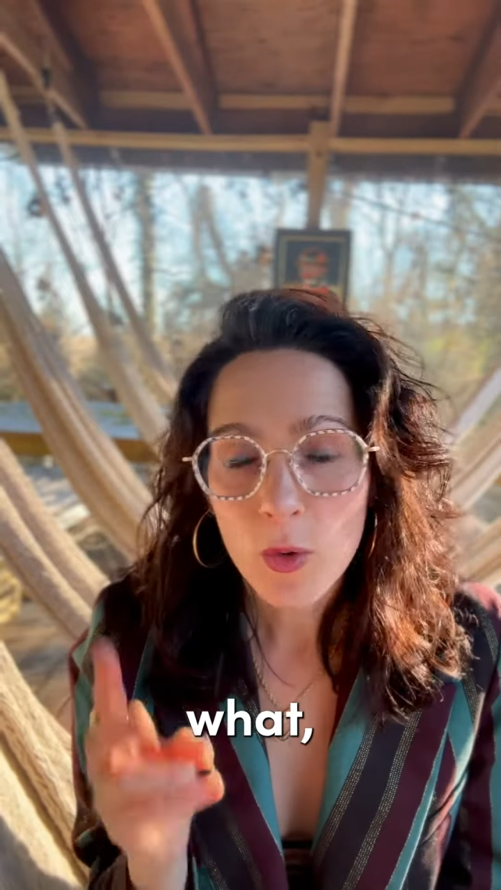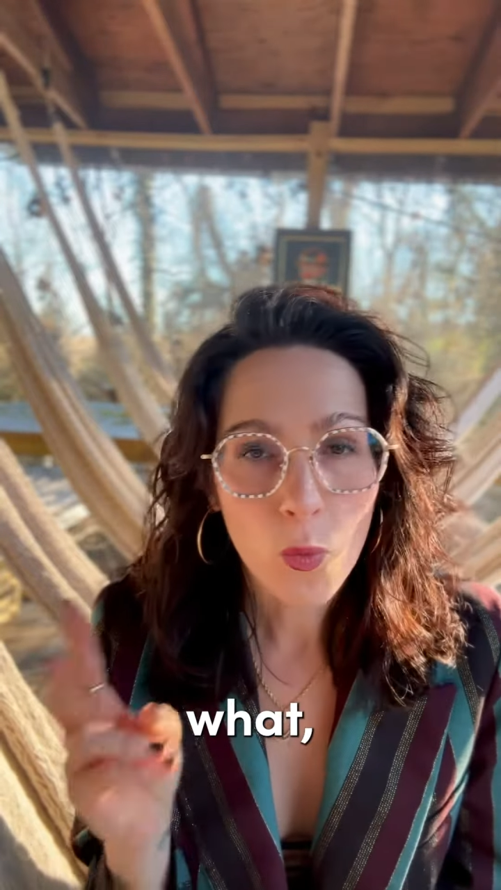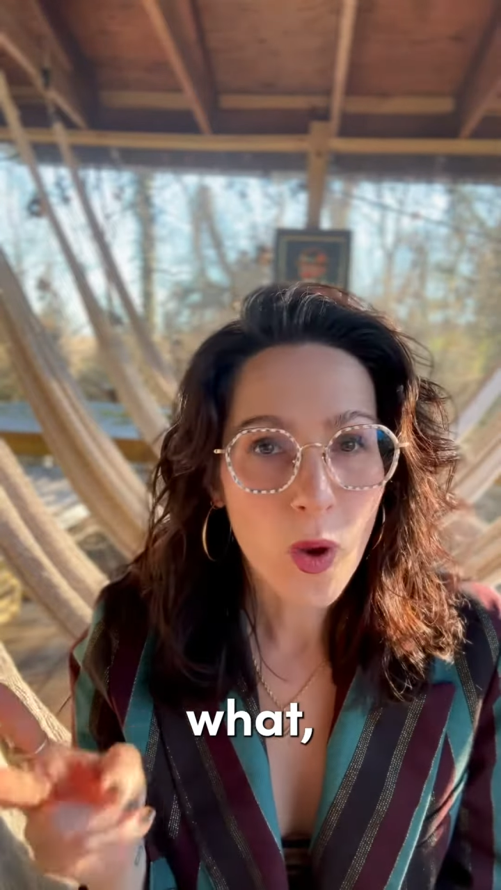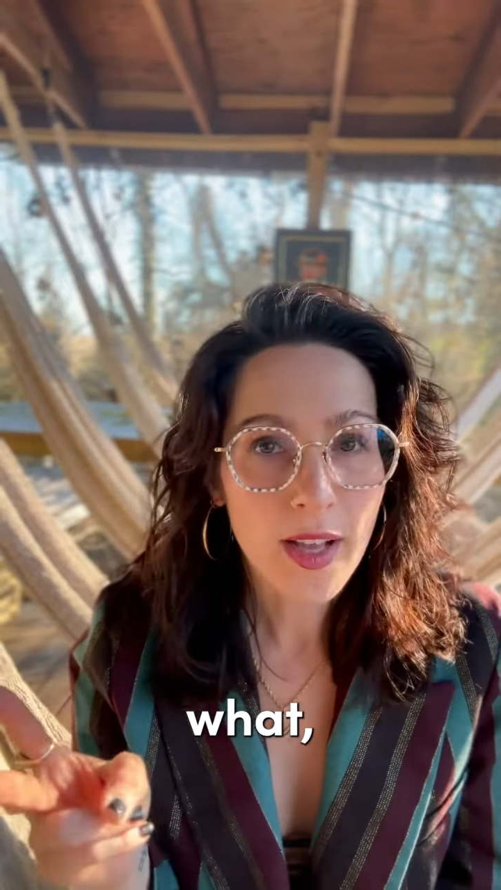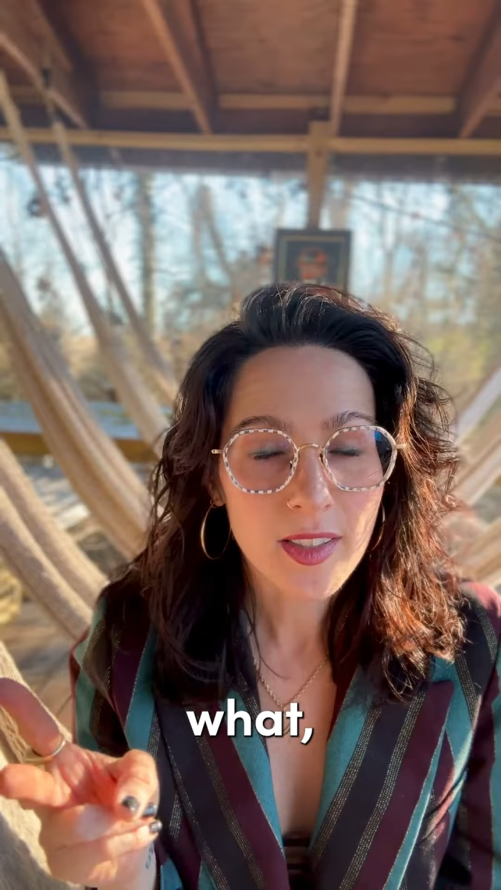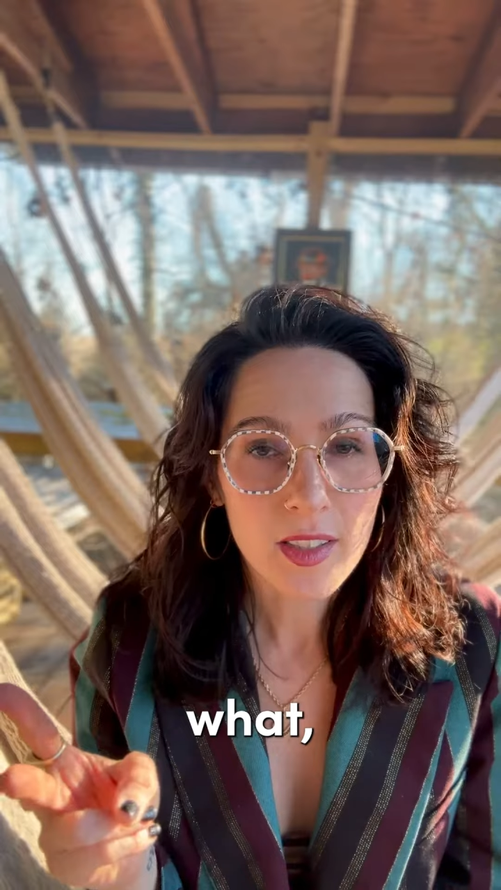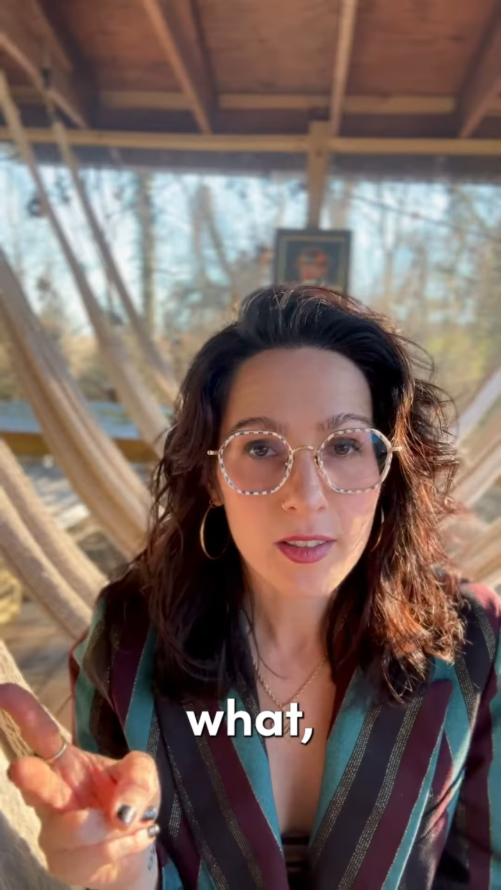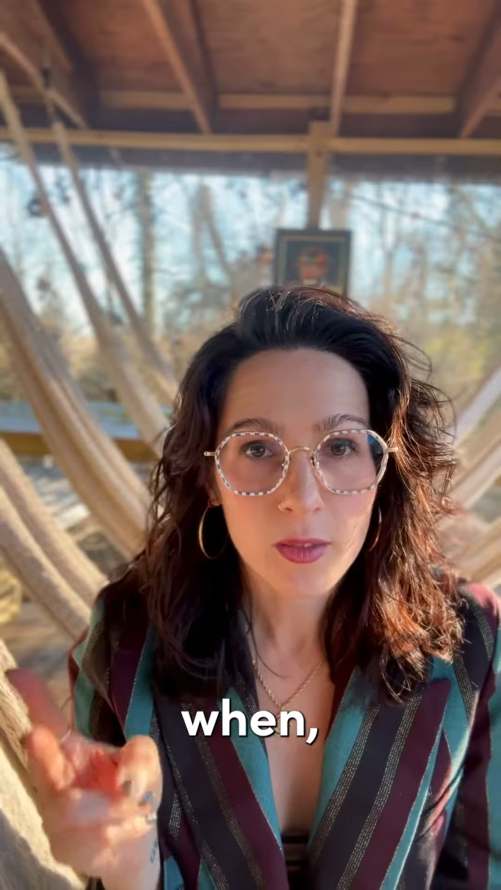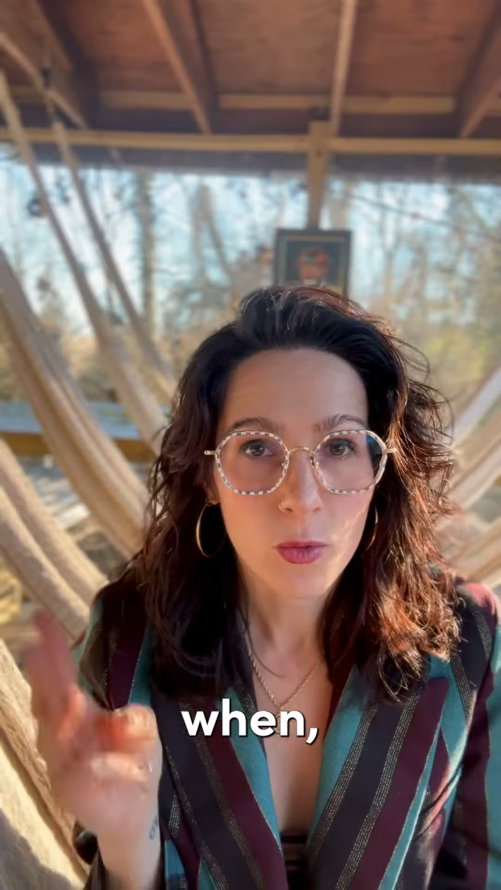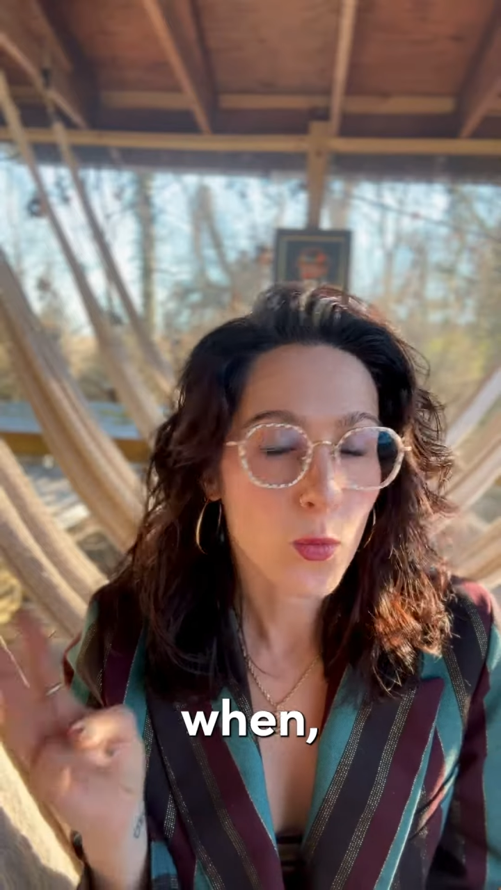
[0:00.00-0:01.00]
what,
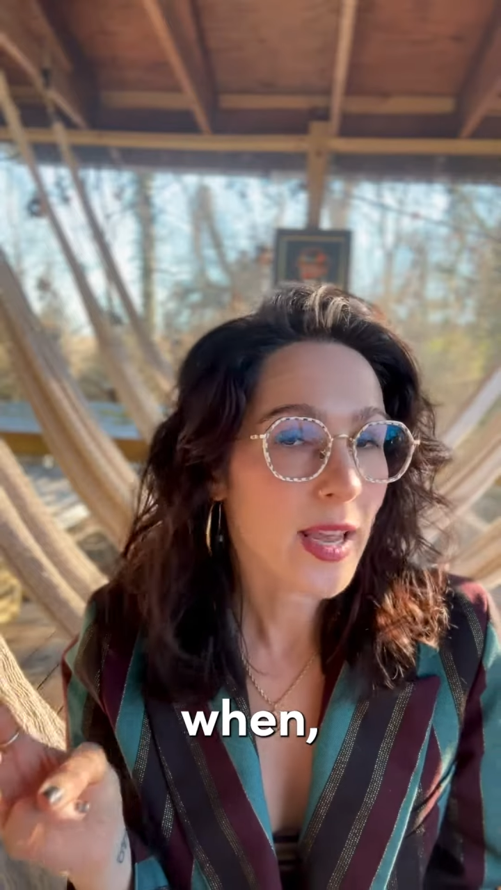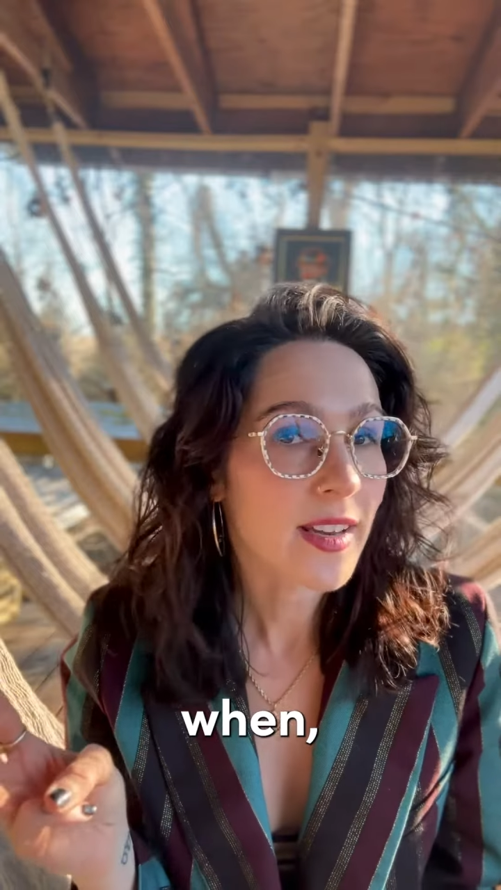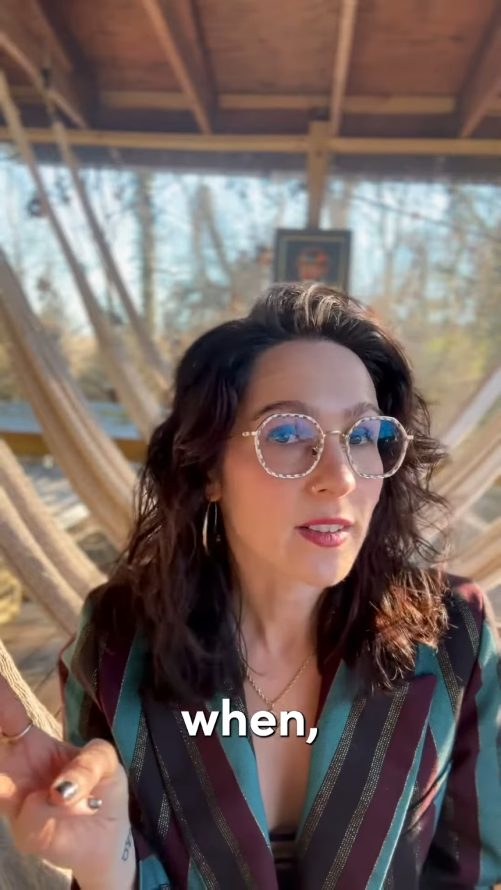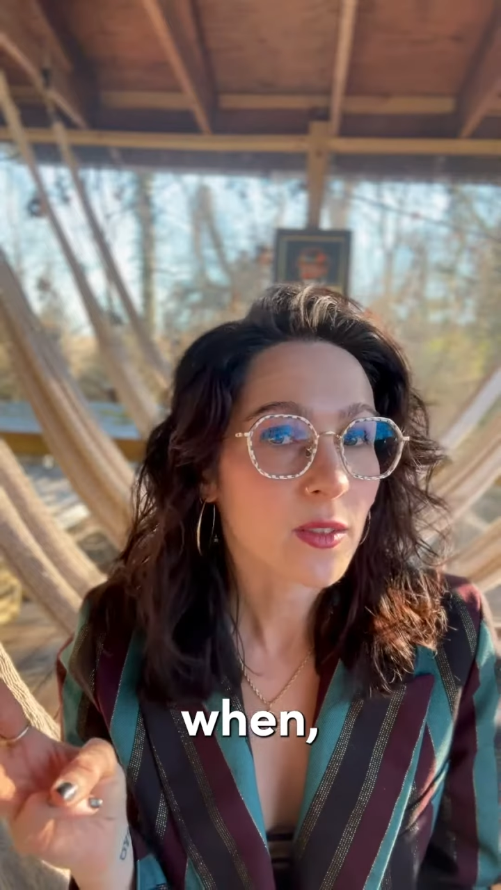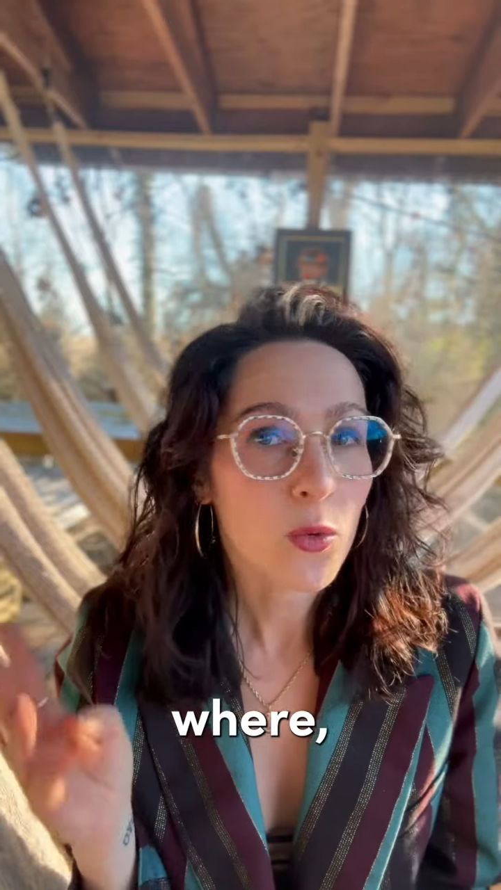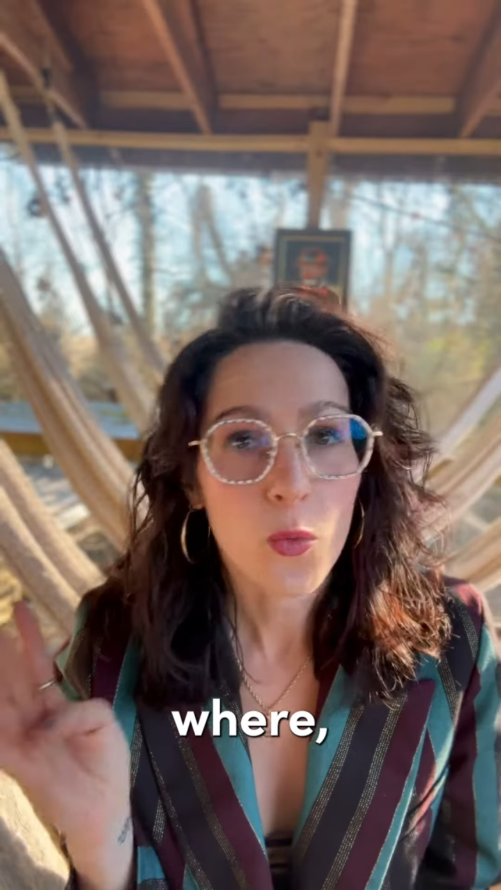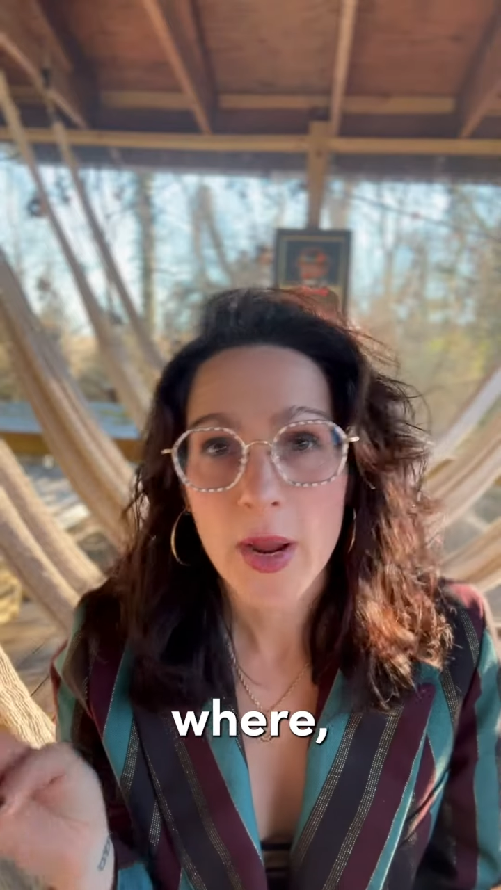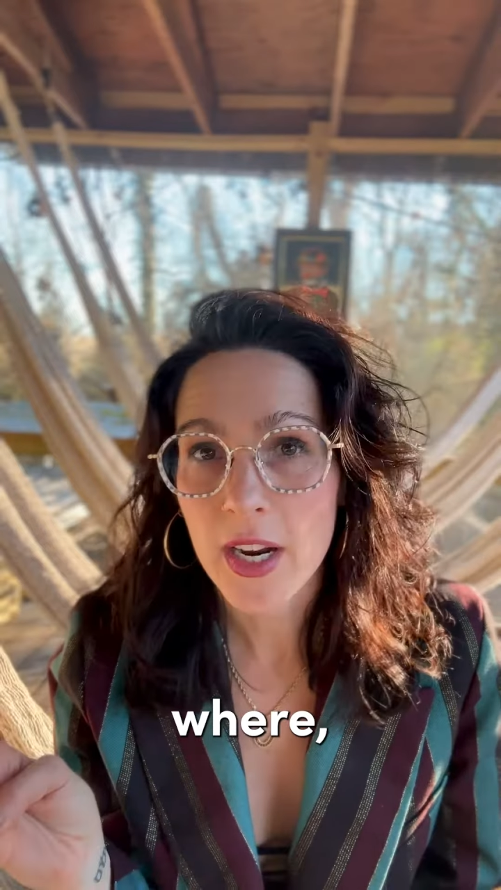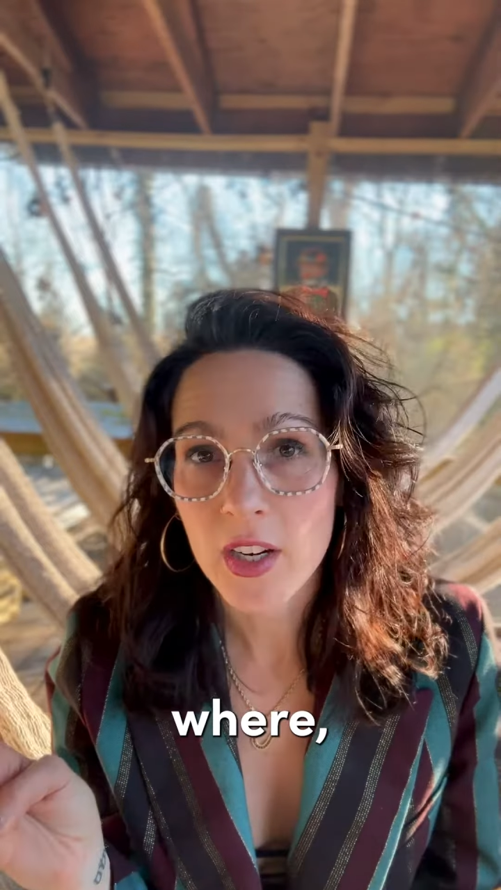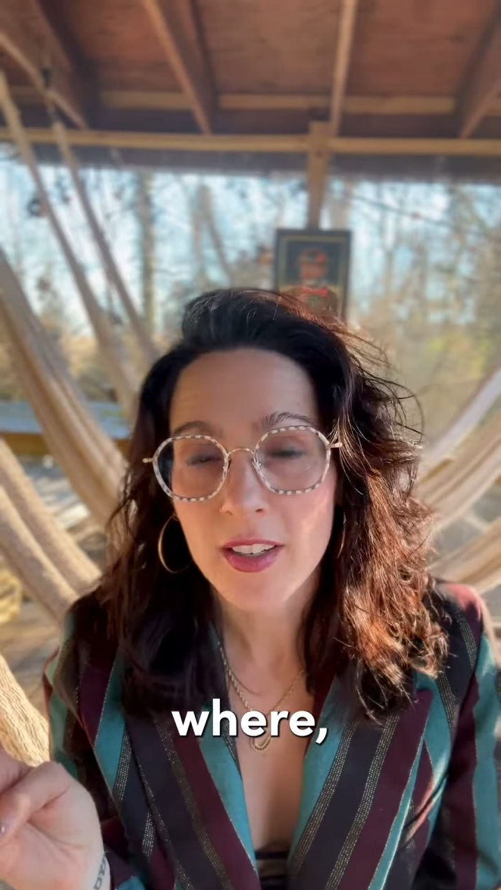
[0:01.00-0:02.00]
when,
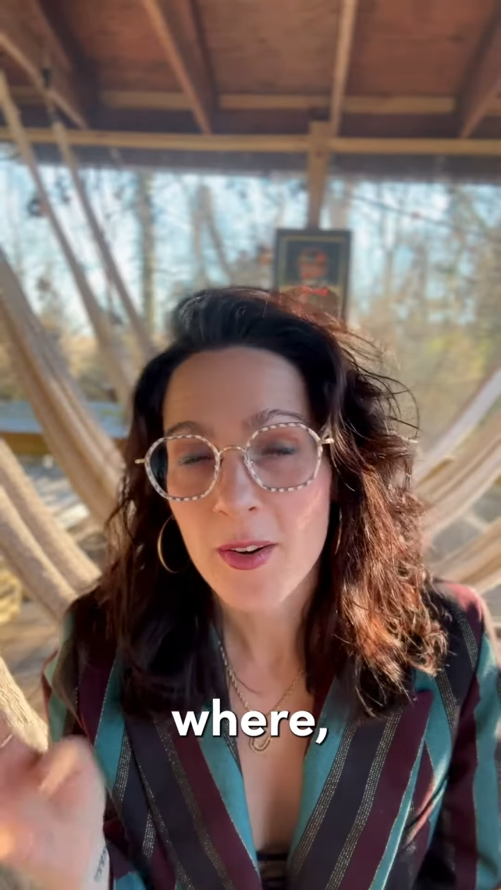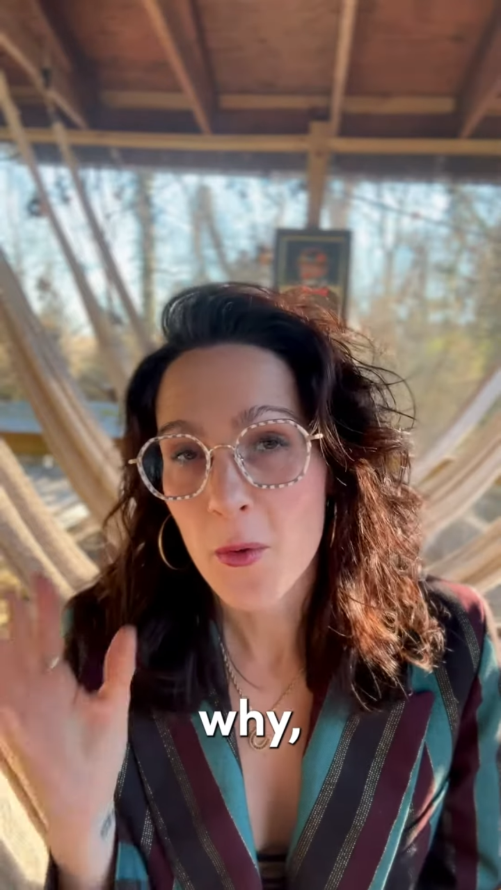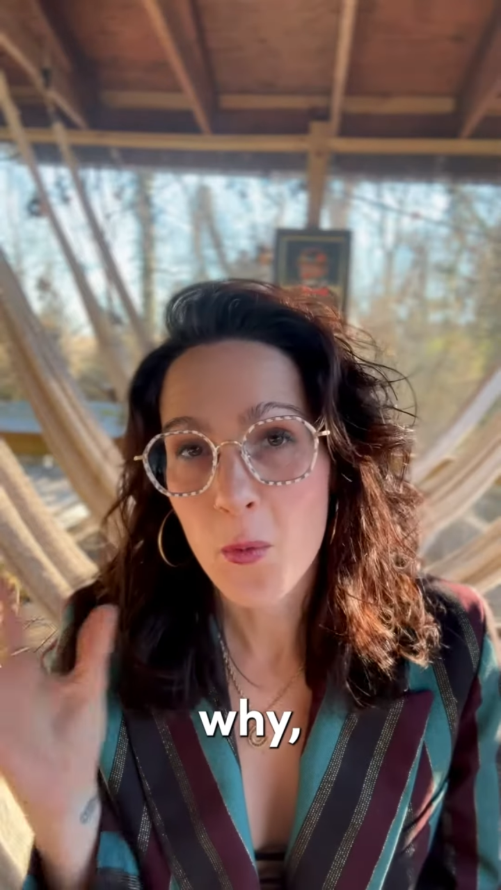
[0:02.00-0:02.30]
where,